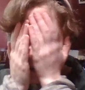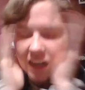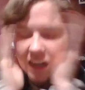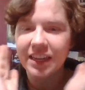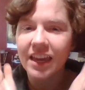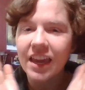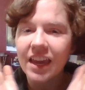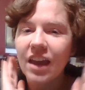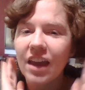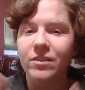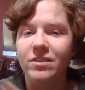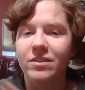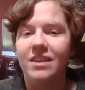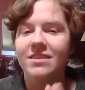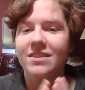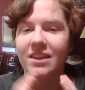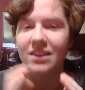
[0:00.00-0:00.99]
can't
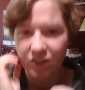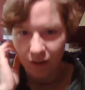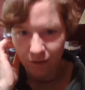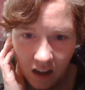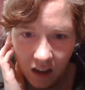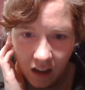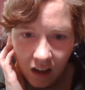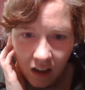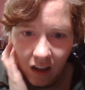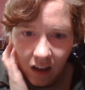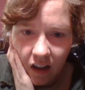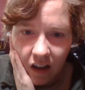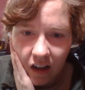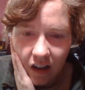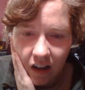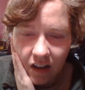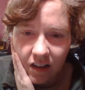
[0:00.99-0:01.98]
emphasize that enough.
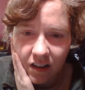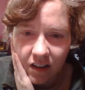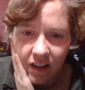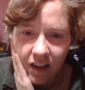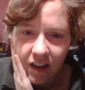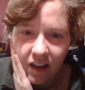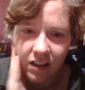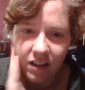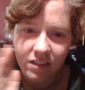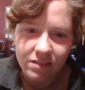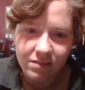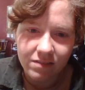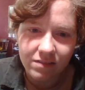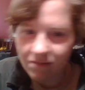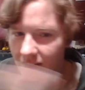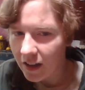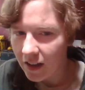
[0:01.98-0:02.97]
They
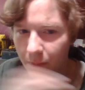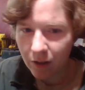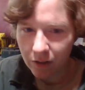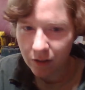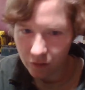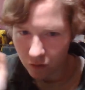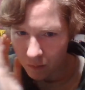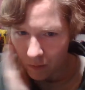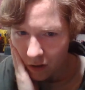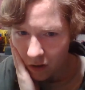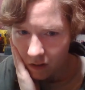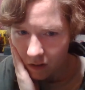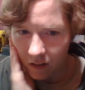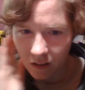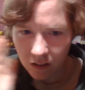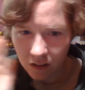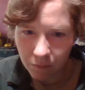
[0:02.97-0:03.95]
hate me on social
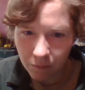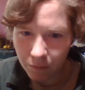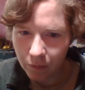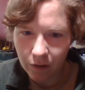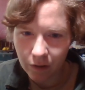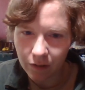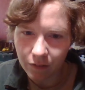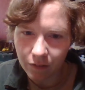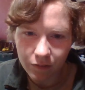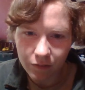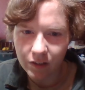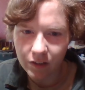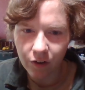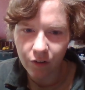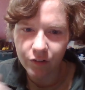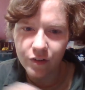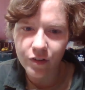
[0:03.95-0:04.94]
media,
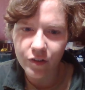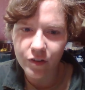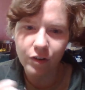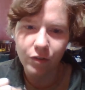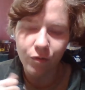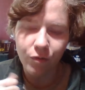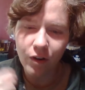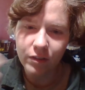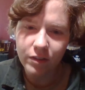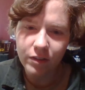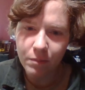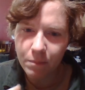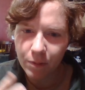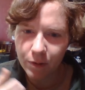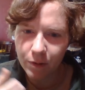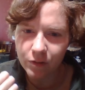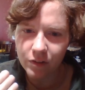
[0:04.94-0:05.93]
scared to confront them in
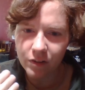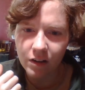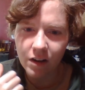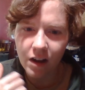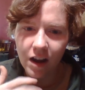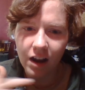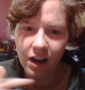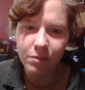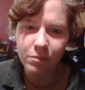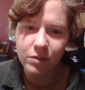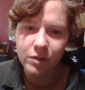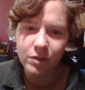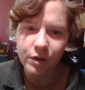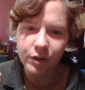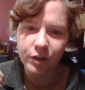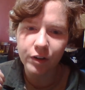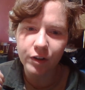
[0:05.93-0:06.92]
person. I am
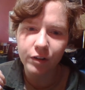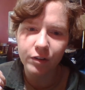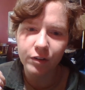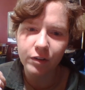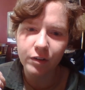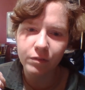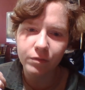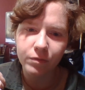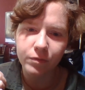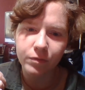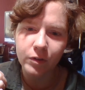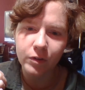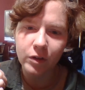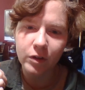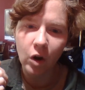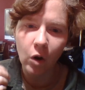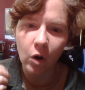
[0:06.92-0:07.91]
sorry for
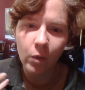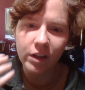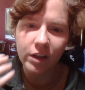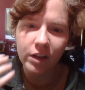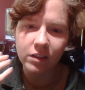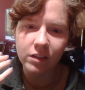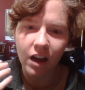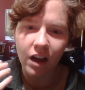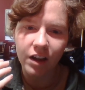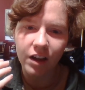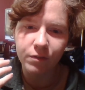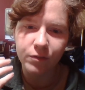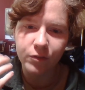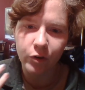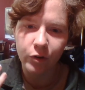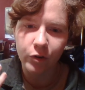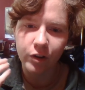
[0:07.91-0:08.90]
going live
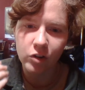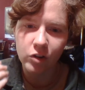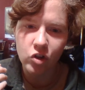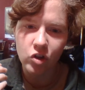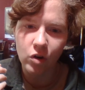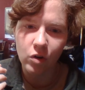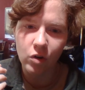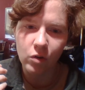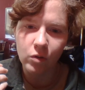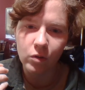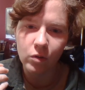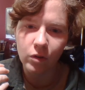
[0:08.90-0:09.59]
during the show,